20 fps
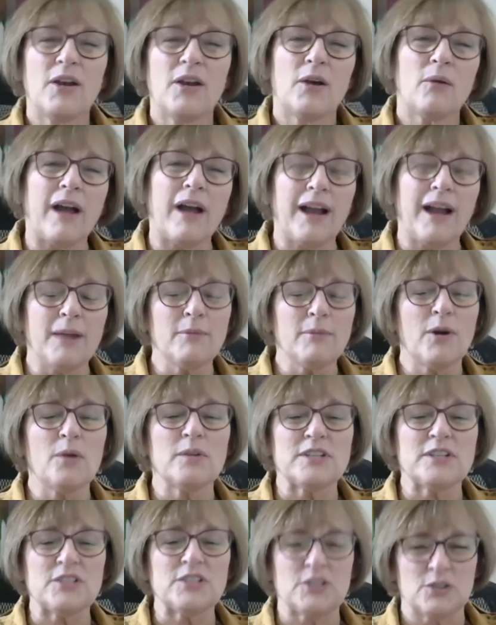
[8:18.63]
Well, I'm
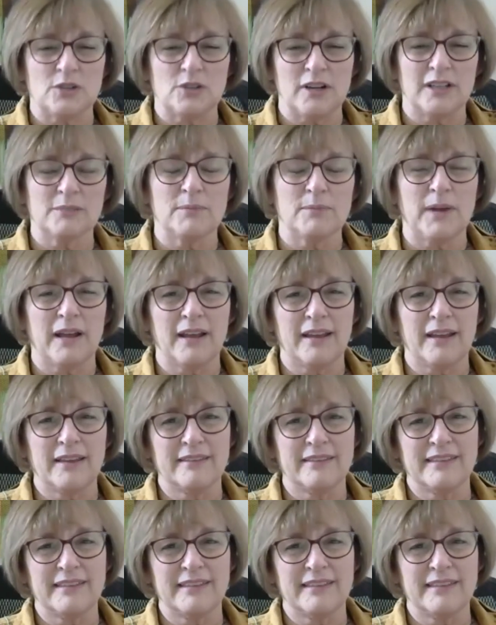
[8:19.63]
always struck by